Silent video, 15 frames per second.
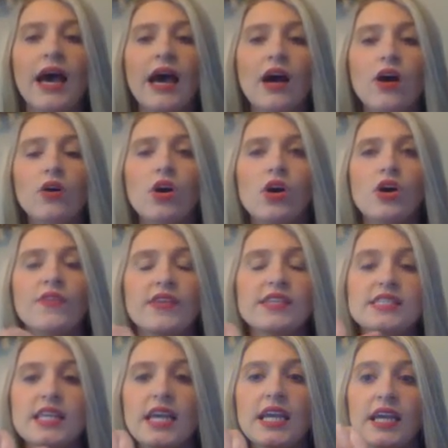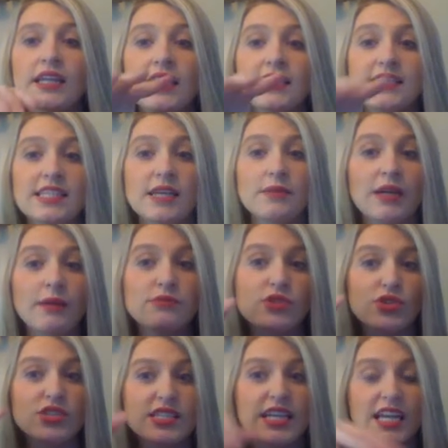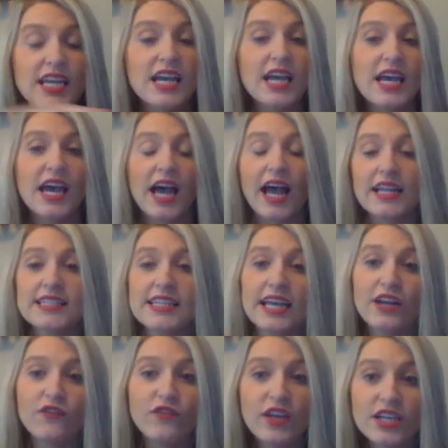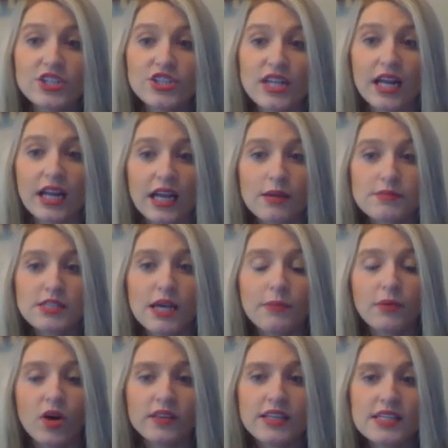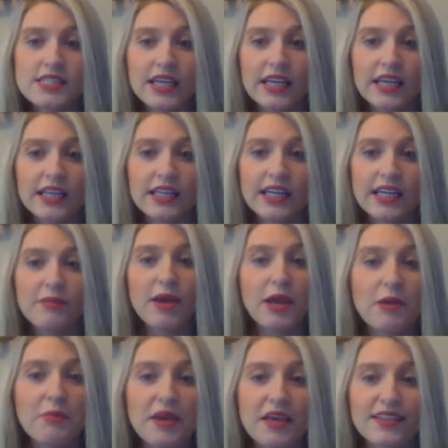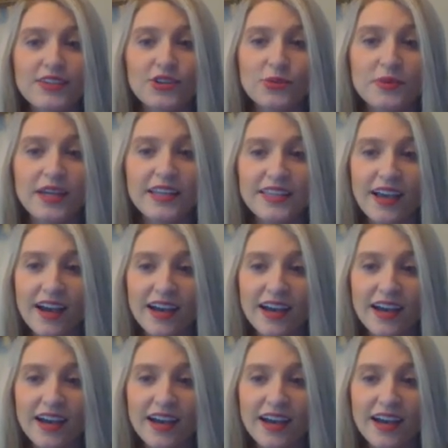out on the sand and sometimes you'll see a dead fish that comes up on the sand and it may be a little bit